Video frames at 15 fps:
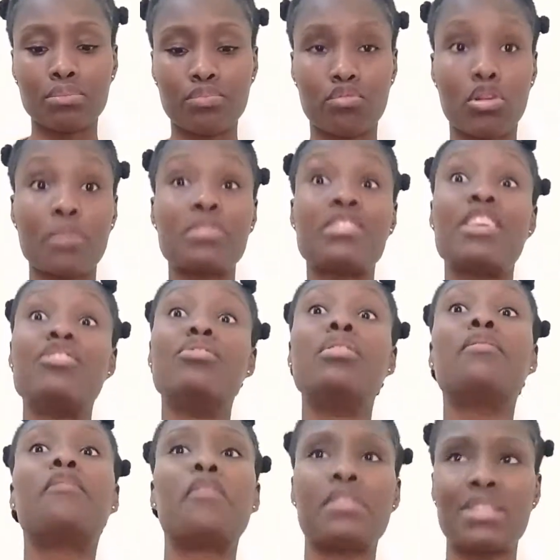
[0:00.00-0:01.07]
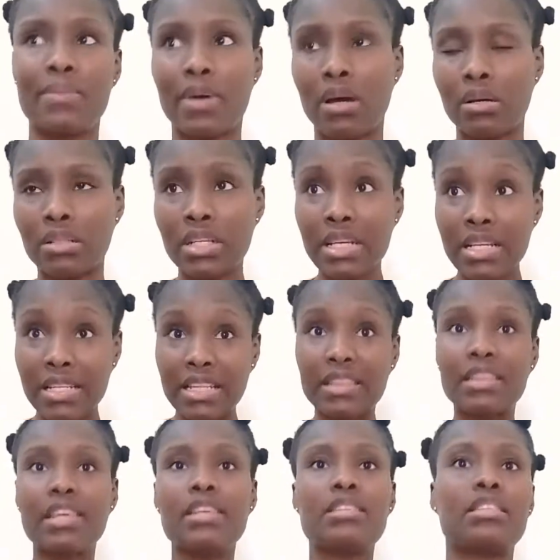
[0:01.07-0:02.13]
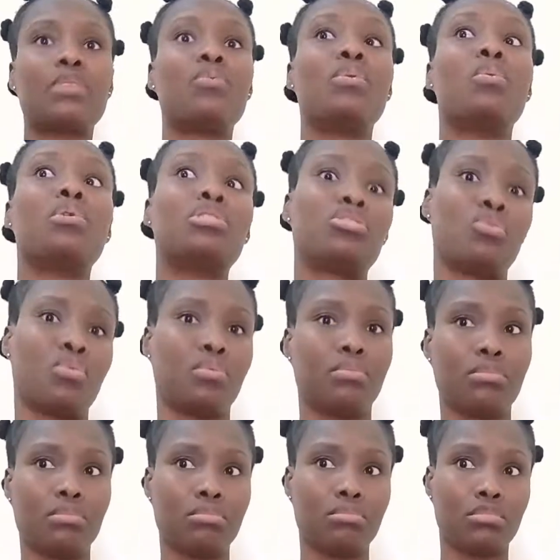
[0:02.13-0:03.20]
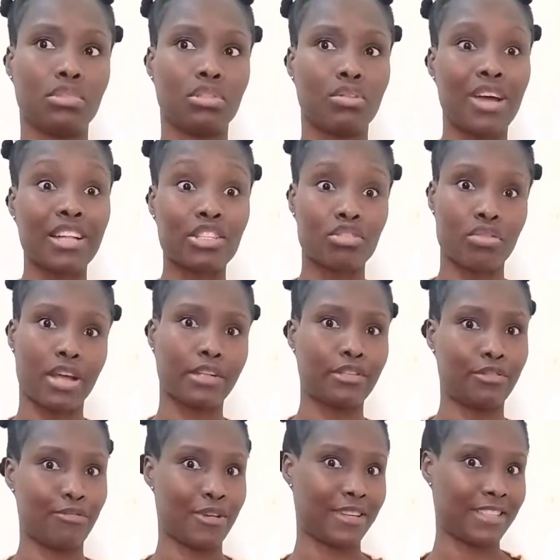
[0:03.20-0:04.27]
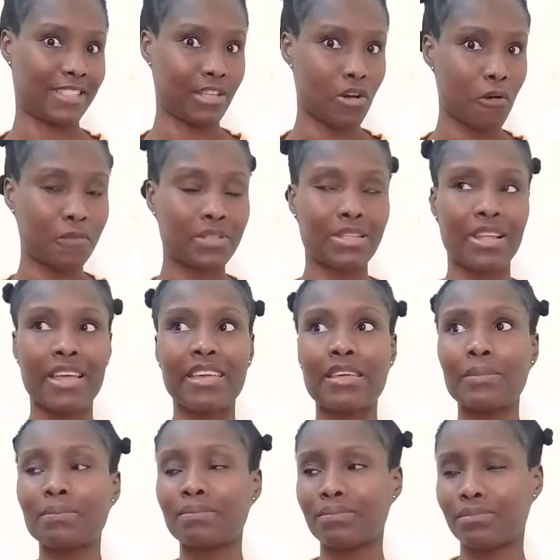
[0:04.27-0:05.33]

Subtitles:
prompts the universe about the things that we want to attract to ourselves. Like,